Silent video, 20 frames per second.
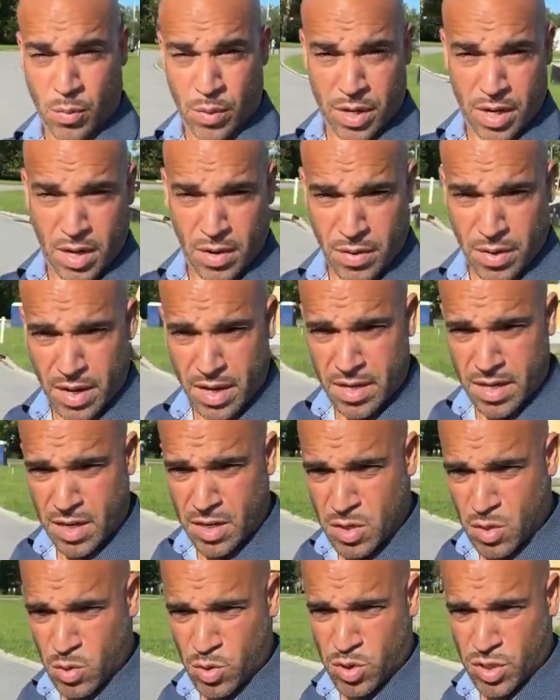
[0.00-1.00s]
we're here in a
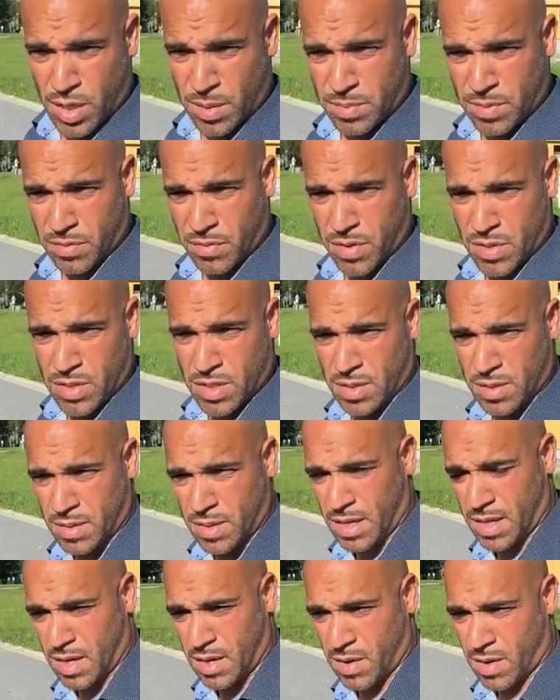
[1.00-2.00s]
new subdivision
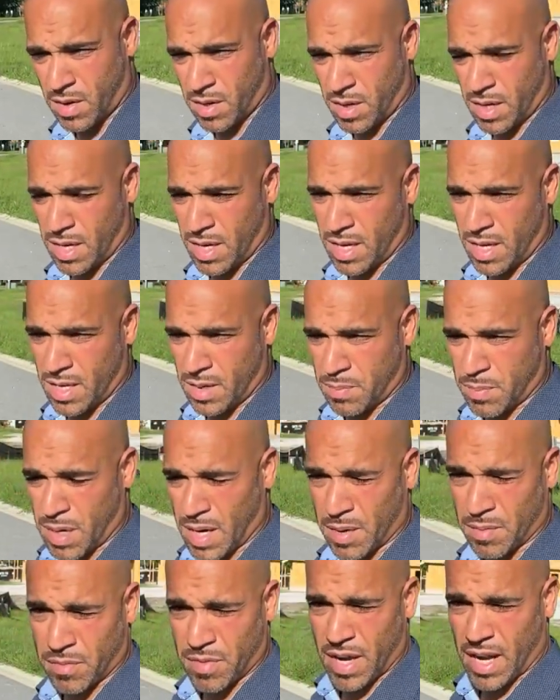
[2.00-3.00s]
here in
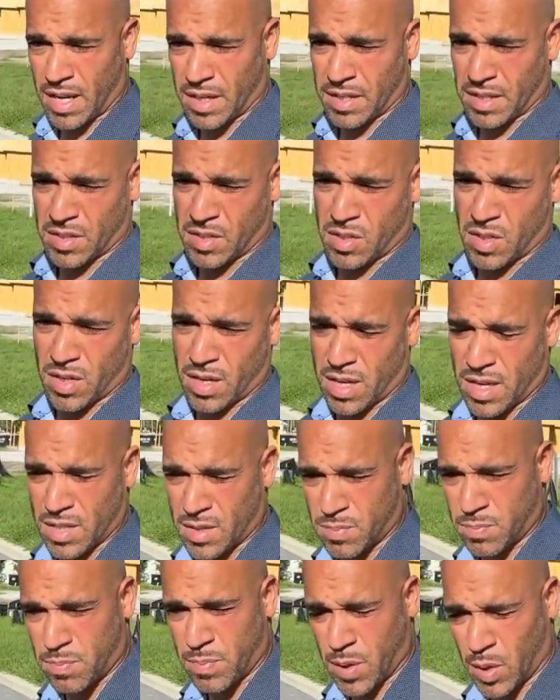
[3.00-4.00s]
Palm Valley.
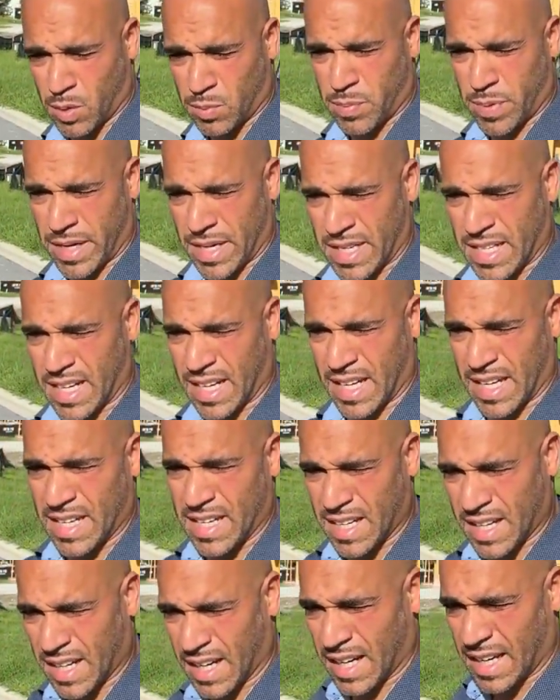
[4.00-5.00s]
It's built by
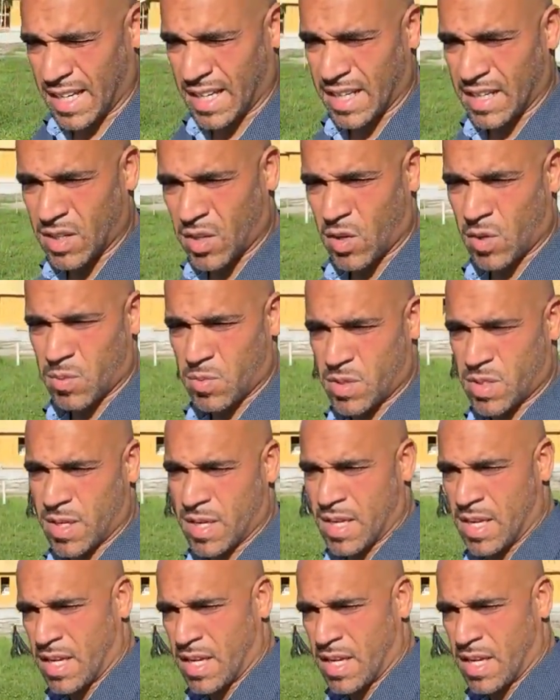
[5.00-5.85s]
Glenn Layton Homes,